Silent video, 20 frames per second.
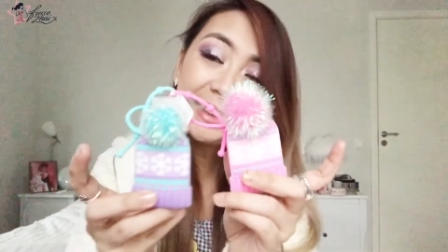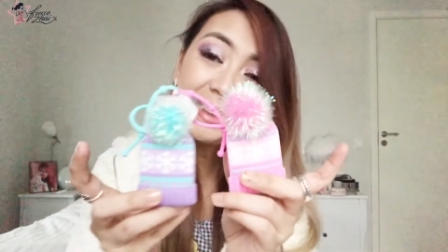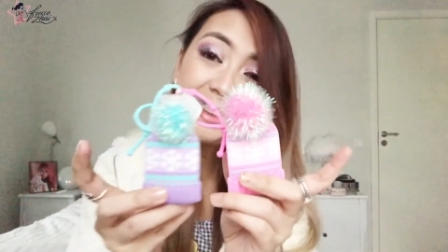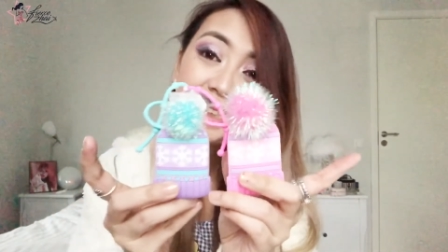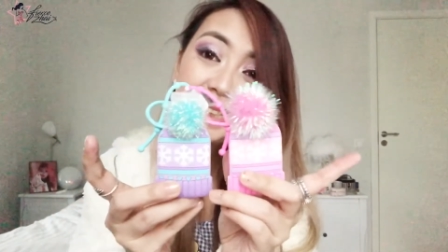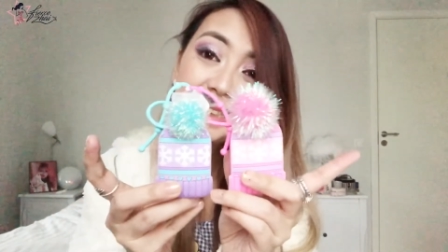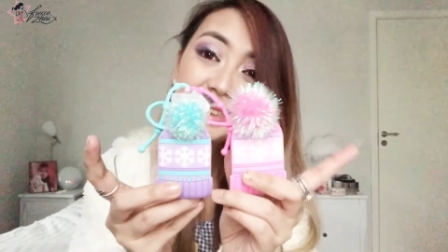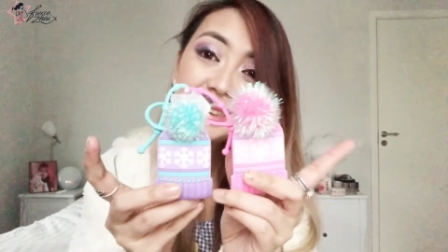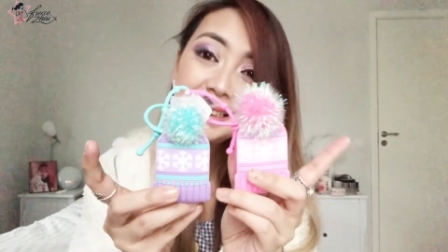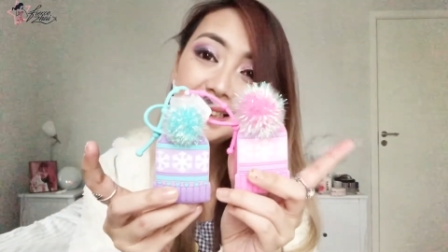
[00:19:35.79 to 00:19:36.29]

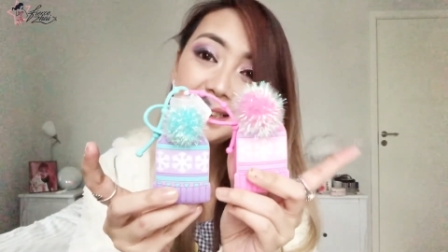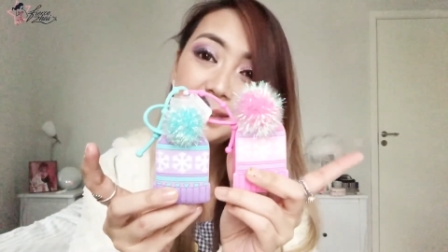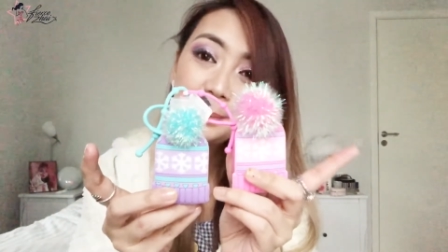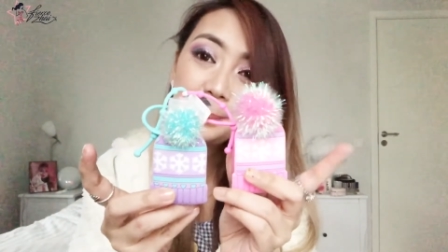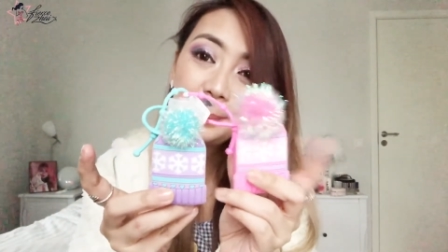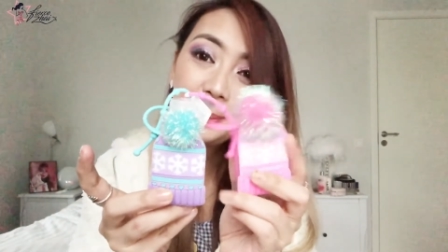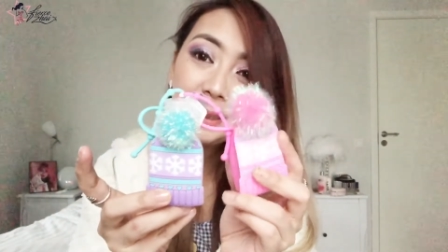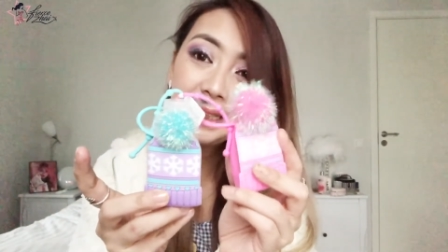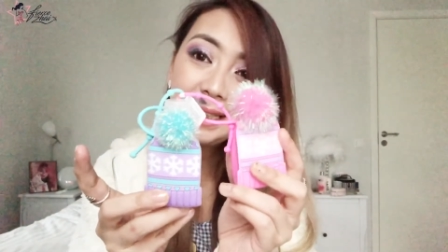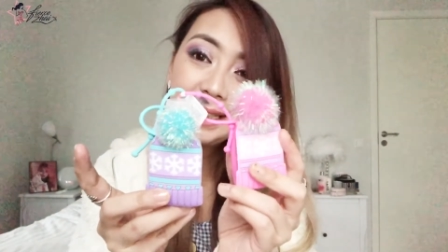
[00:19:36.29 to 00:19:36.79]
that's in
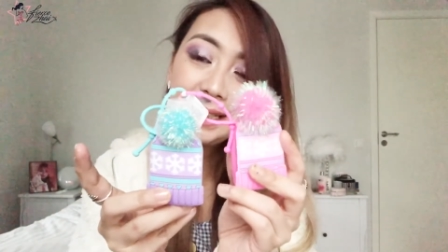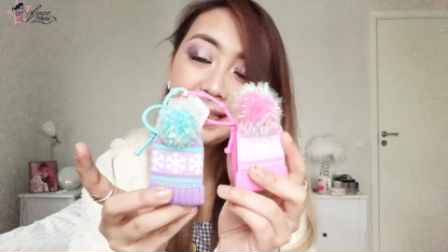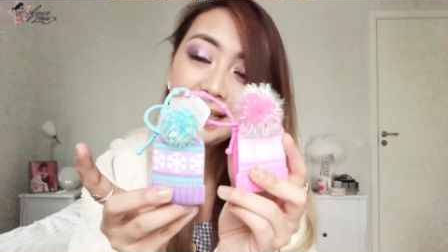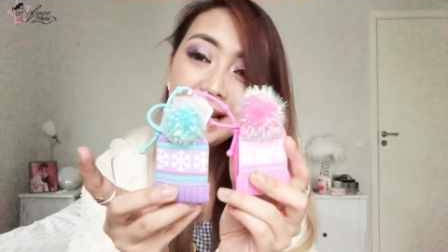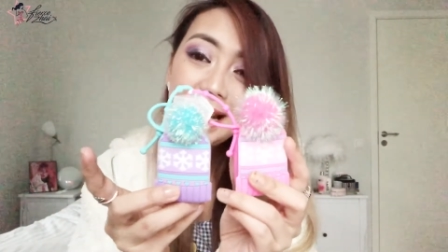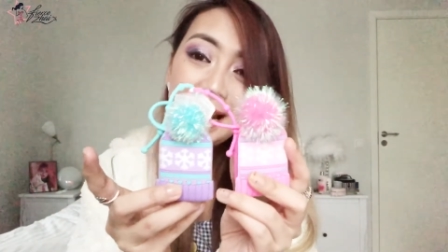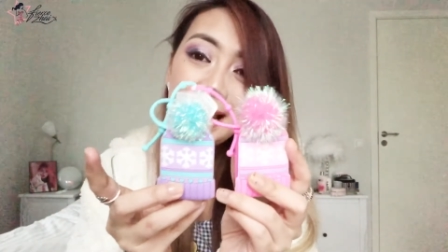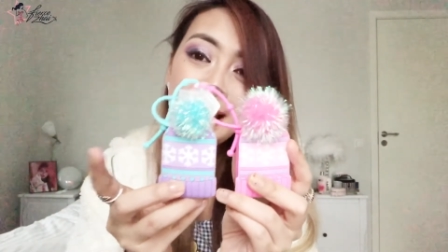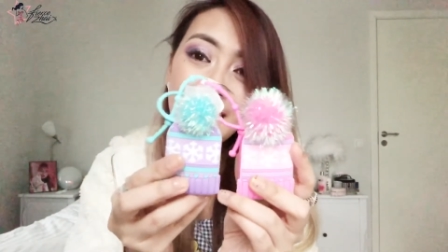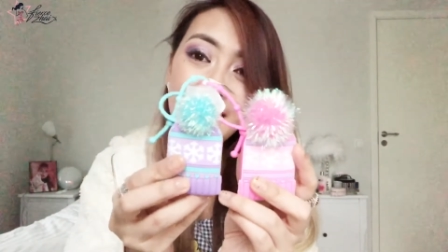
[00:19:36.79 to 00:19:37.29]
pink
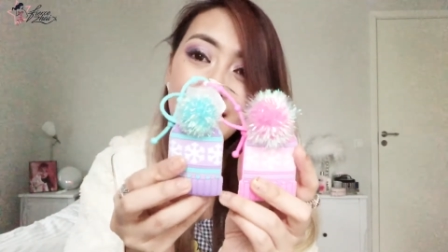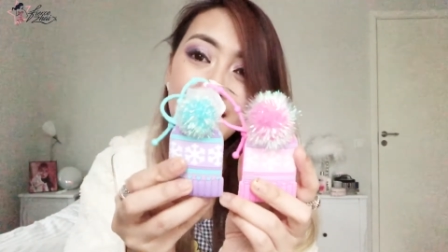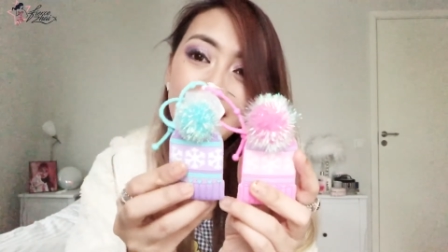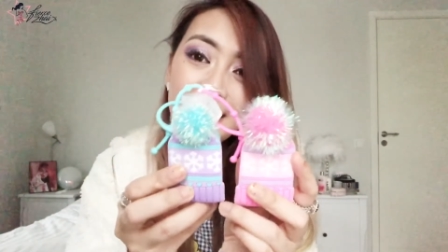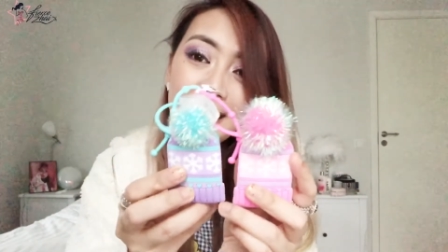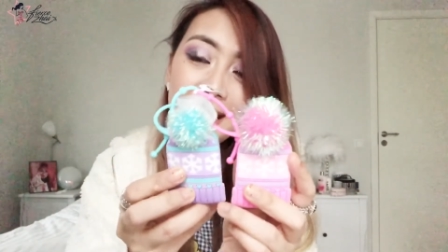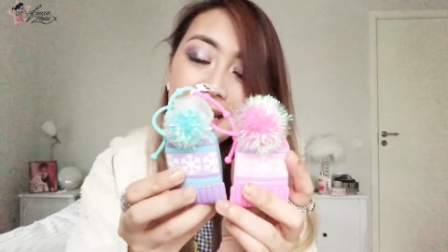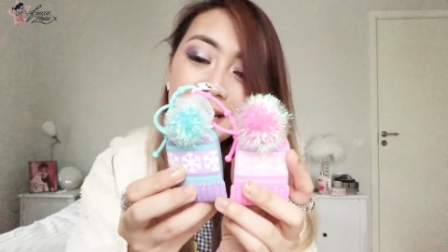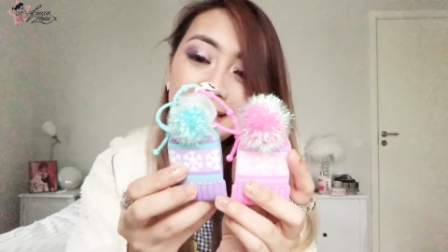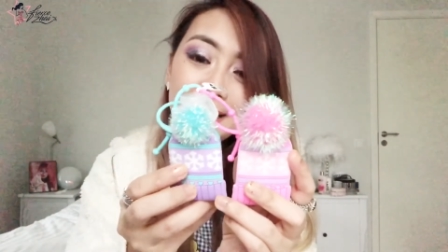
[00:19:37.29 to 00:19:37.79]

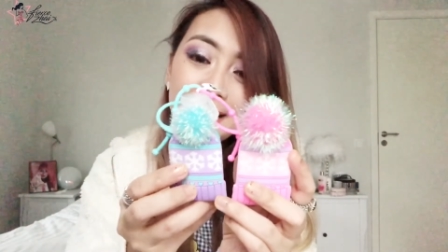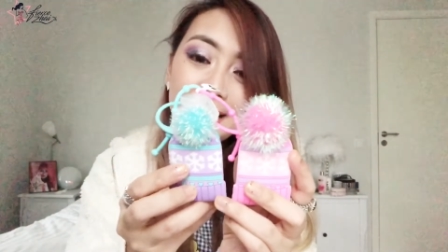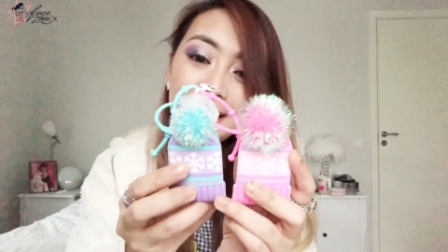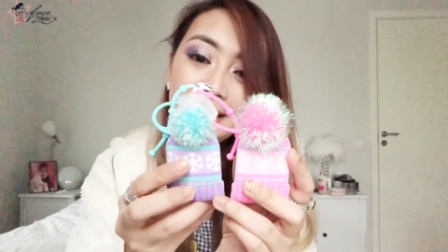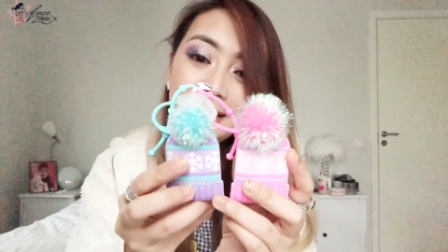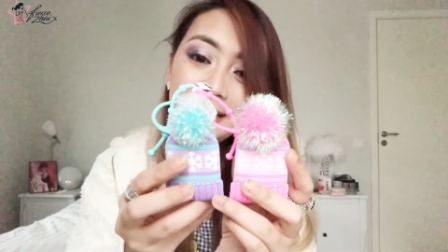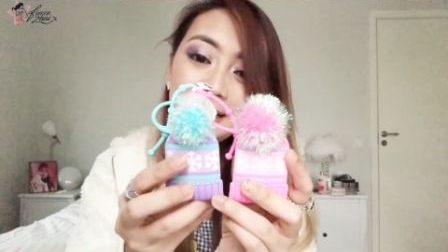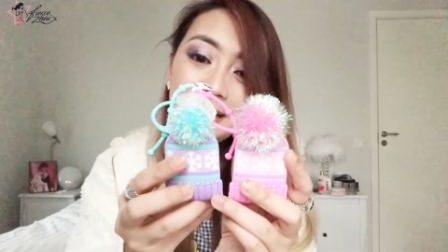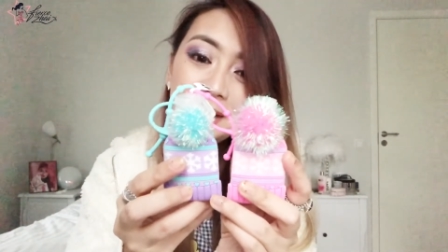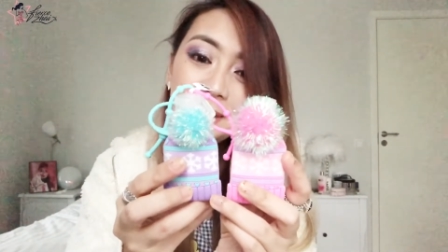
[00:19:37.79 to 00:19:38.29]
and
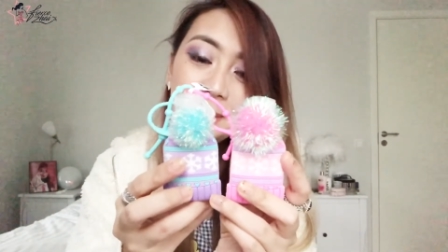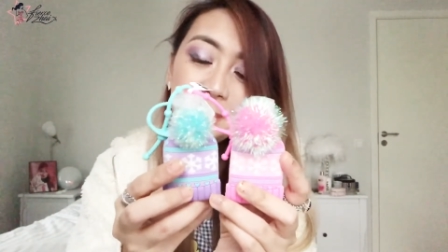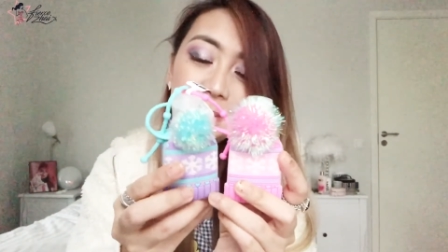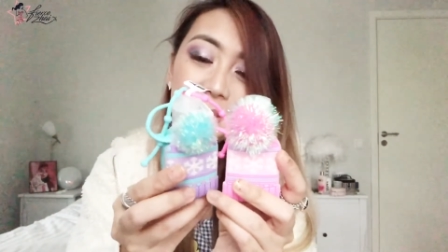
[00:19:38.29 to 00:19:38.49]
in um,